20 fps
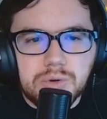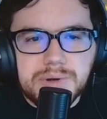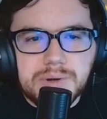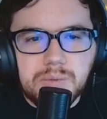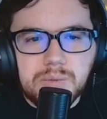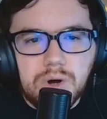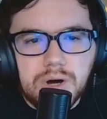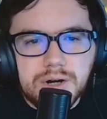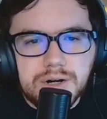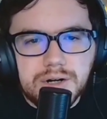
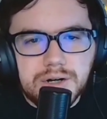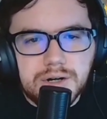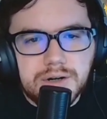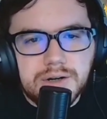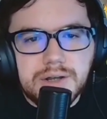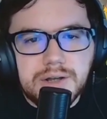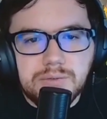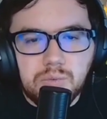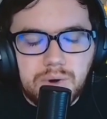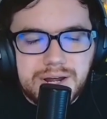water,
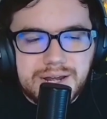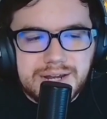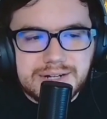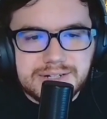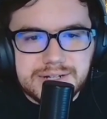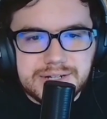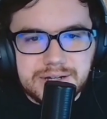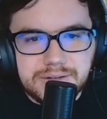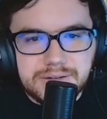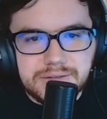and weighing
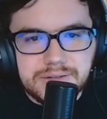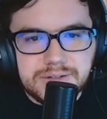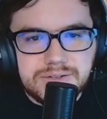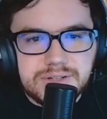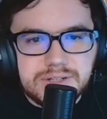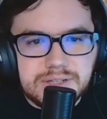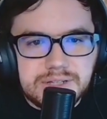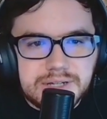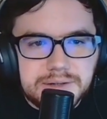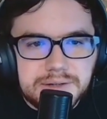down the
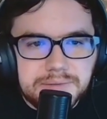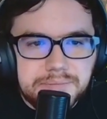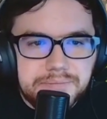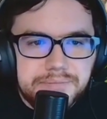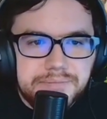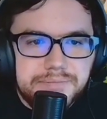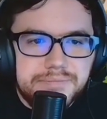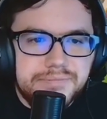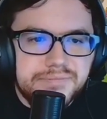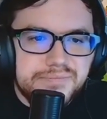ceiling.
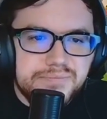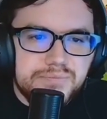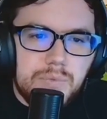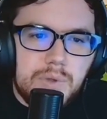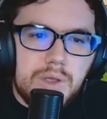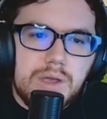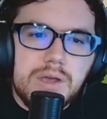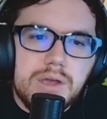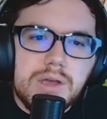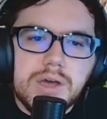
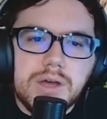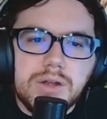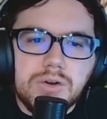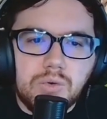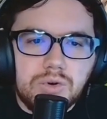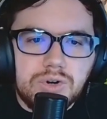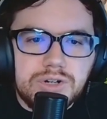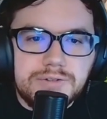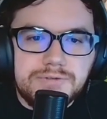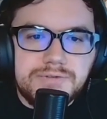In
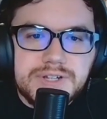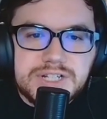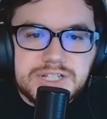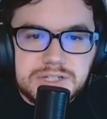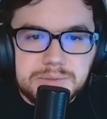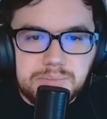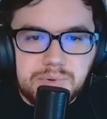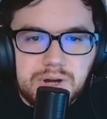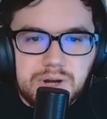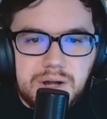order to fix the
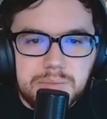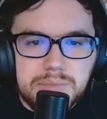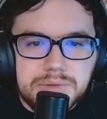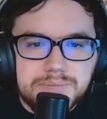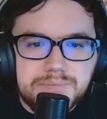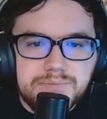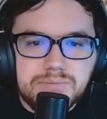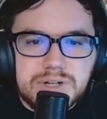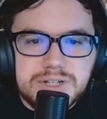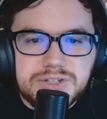
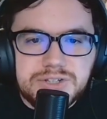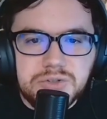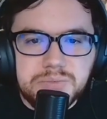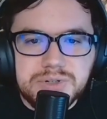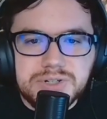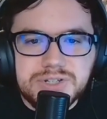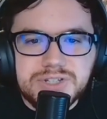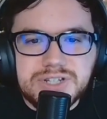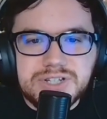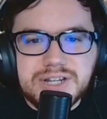problem, my
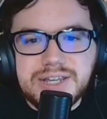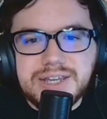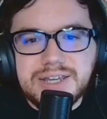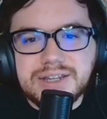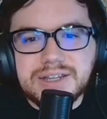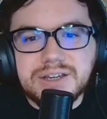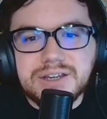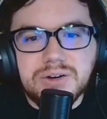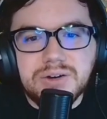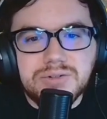super said he
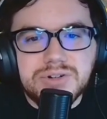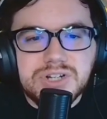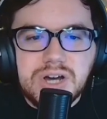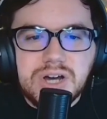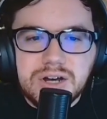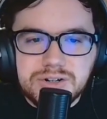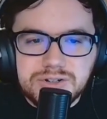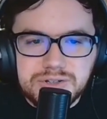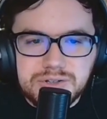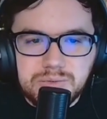could go
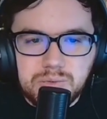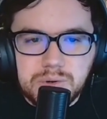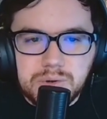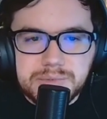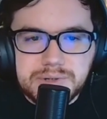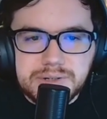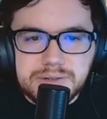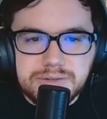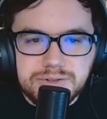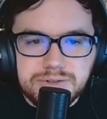talk to the
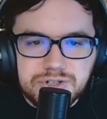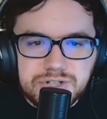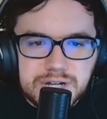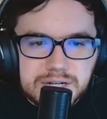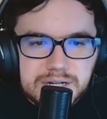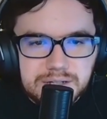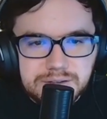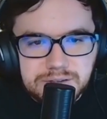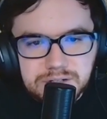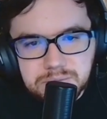woman, check
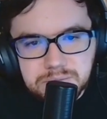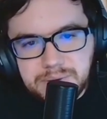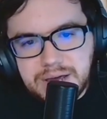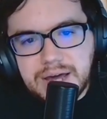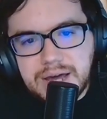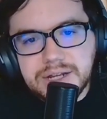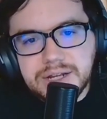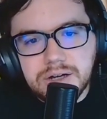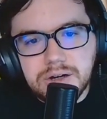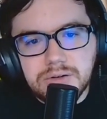out their
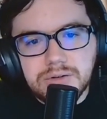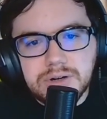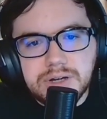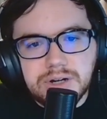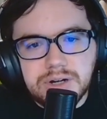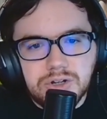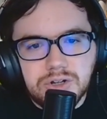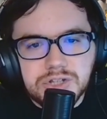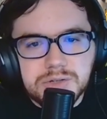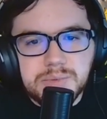patio, and
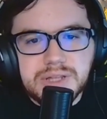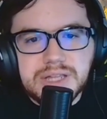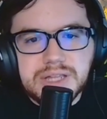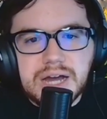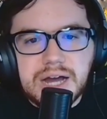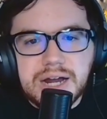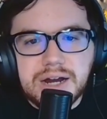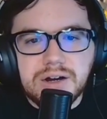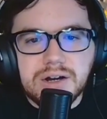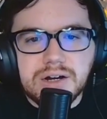ultimately
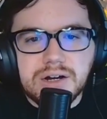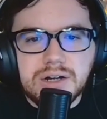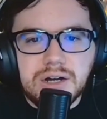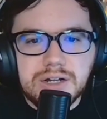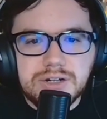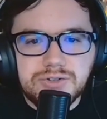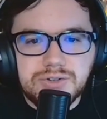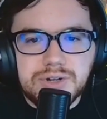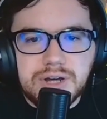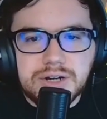hire a
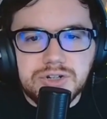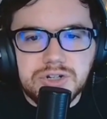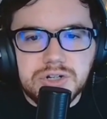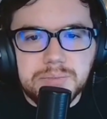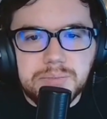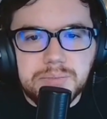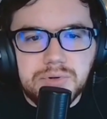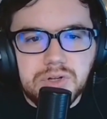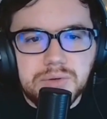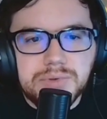contractor to
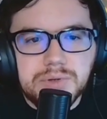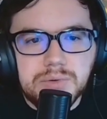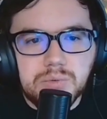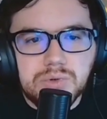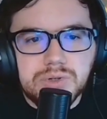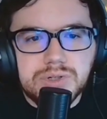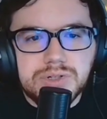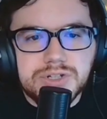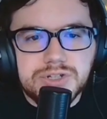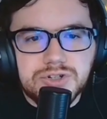pull up the
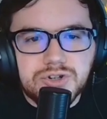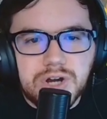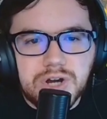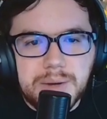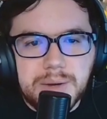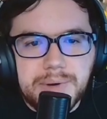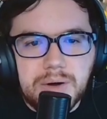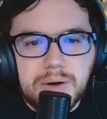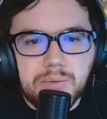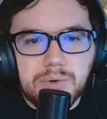wood to scrape
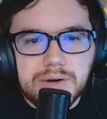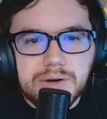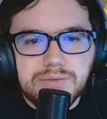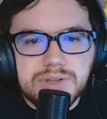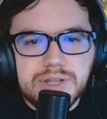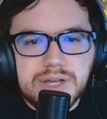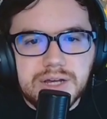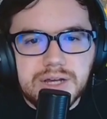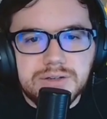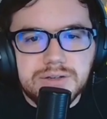out whatever the
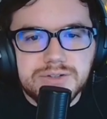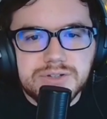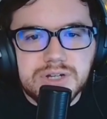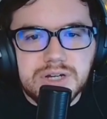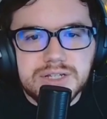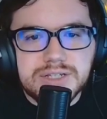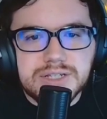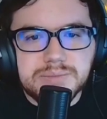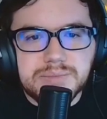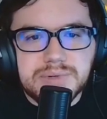hell is
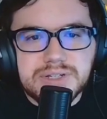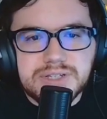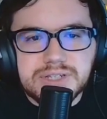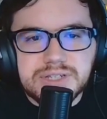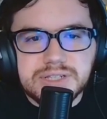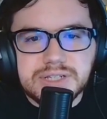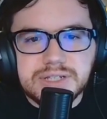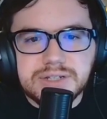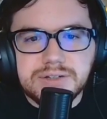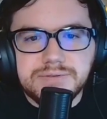causing my
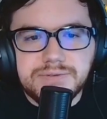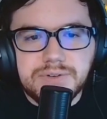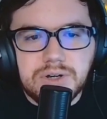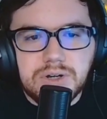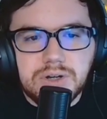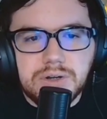ceiling to fall.